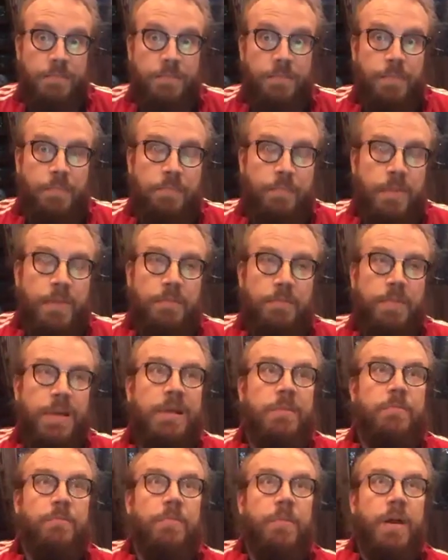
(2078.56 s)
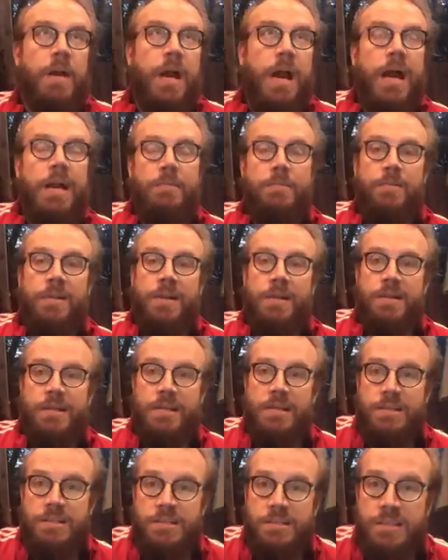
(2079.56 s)
the big cotton
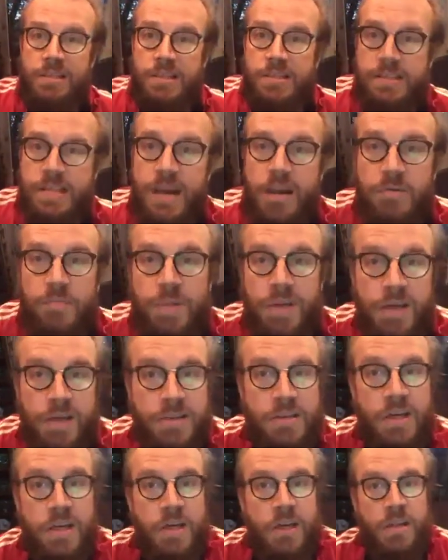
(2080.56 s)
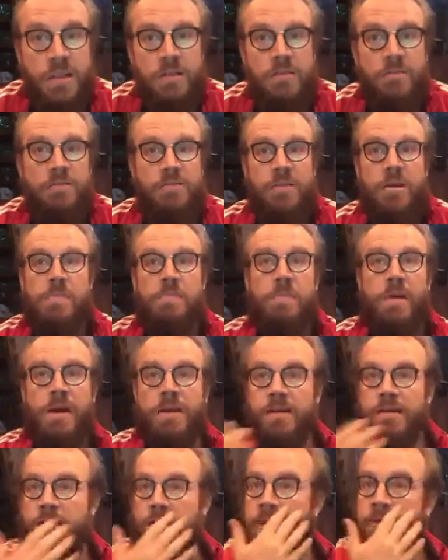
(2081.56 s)
plantations in the South, because
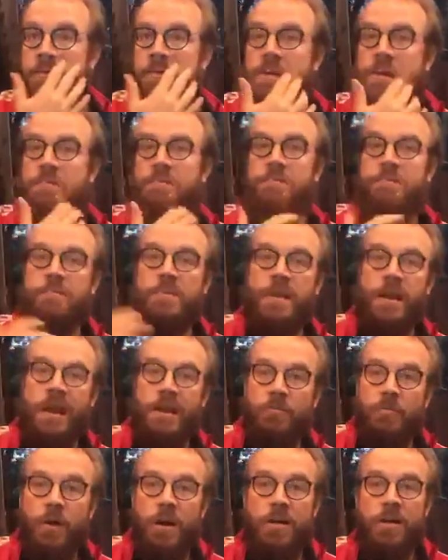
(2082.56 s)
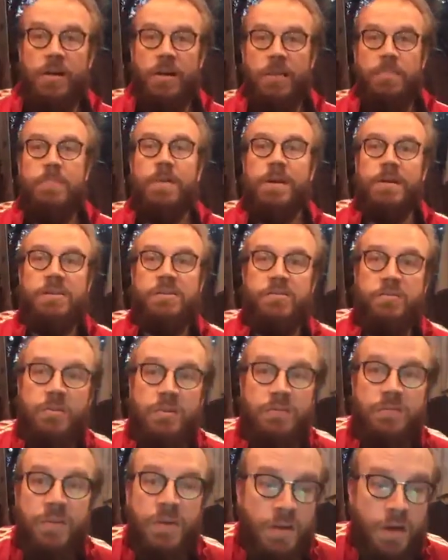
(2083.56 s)
that Tidewater had been sort of
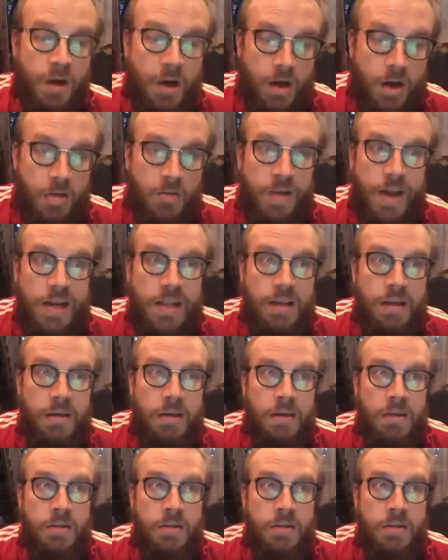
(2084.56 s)
already